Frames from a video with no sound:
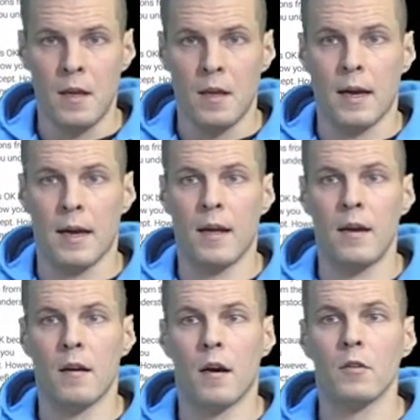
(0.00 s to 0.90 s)

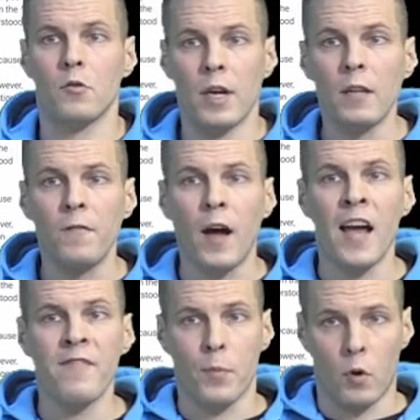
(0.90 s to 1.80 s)
And to get
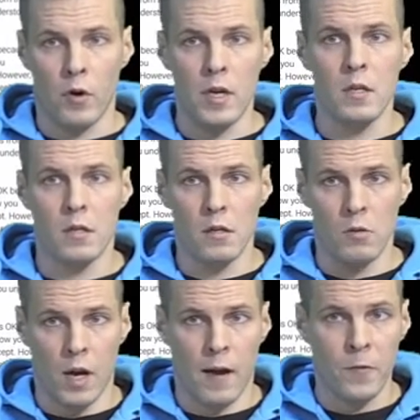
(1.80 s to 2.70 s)
5 points,
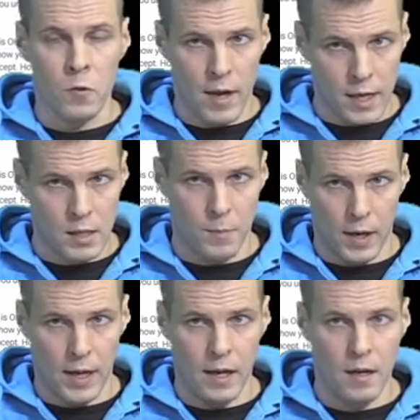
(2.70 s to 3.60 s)
you have to
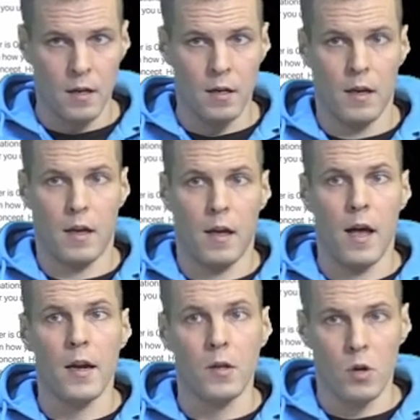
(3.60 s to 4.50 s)
explain
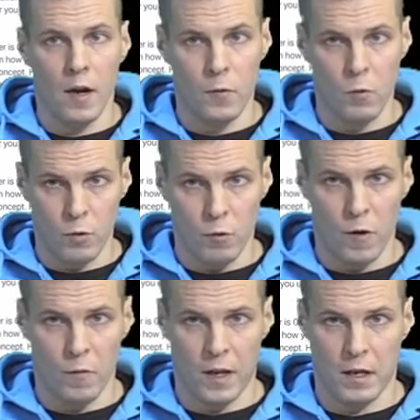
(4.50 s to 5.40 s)
and you have to do
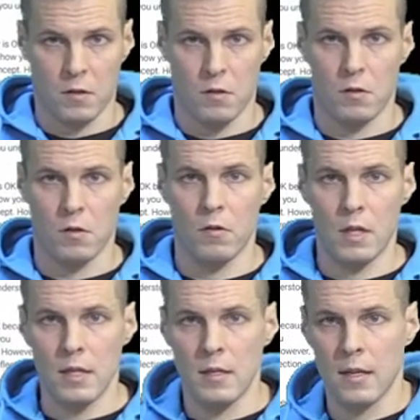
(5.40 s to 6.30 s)
reflection. So
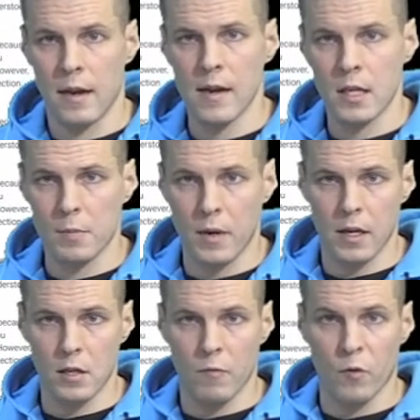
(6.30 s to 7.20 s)
this is an
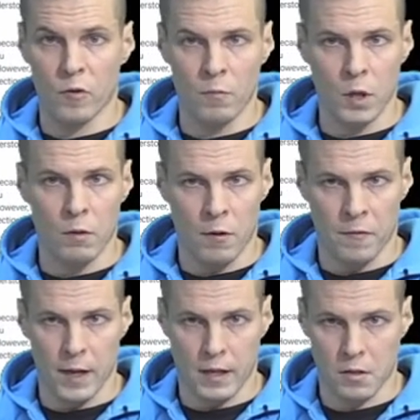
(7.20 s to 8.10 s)
explanation with
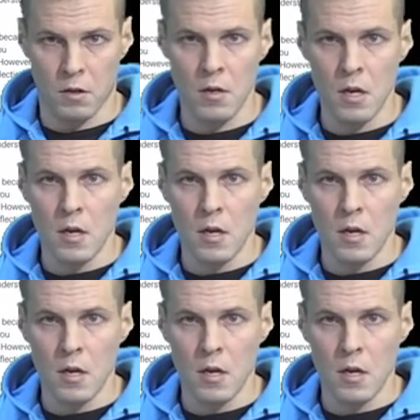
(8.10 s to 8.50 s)
reflection.